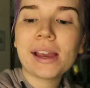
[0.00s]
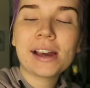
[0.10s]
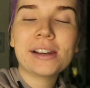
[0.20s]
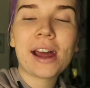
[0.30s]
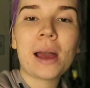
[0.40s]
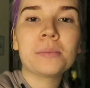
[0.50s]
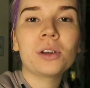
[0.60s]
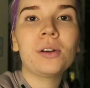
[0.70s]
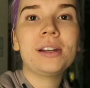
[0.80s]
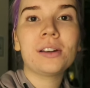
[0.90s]
and I'm
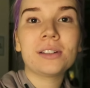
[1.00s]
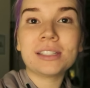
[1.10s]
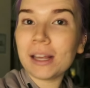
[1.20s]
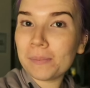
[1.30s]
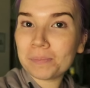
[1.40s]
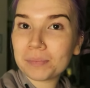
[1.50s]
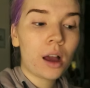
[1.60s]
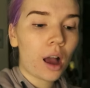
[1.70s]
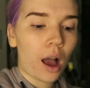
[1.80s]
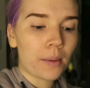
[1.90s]
going to go to sleep.
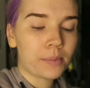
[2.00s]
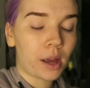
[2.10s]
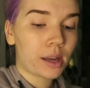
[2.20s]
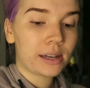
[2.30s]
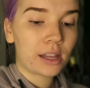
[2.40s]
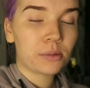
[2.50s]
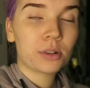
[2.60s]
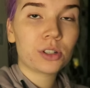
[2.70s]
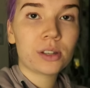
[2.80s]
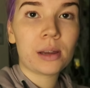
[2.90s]
I'm not gonna get that
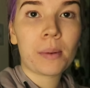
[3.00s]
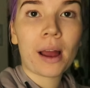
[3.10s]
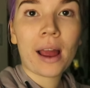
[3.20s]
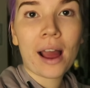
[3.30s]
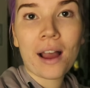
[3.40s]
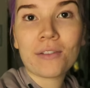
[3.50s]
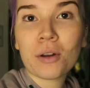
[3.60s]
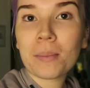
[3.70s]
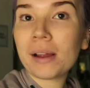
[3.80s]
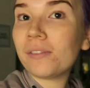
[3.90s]
much sleep. I
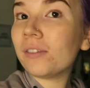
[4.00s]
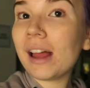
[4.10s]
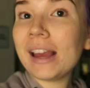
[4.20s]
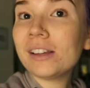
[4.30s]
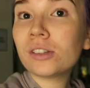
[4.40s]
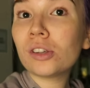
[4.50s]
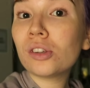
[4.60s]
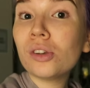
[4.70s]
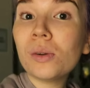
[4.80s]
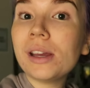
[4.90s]
have my flight
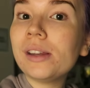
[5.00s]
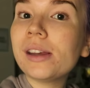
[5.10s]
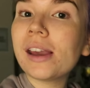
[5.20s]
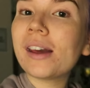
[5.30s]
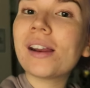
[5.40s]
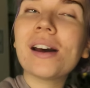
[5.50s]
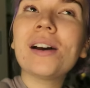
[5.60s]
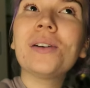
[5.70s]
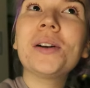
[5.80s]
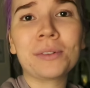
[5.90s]
to
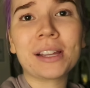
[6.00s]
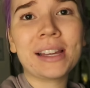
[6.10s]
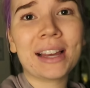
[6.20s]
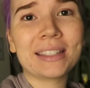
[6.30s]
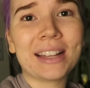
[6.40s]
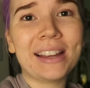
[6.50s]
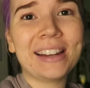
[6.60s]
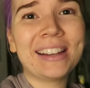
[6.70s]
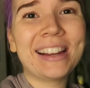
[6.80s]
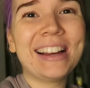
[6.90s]
India. I'm really excited.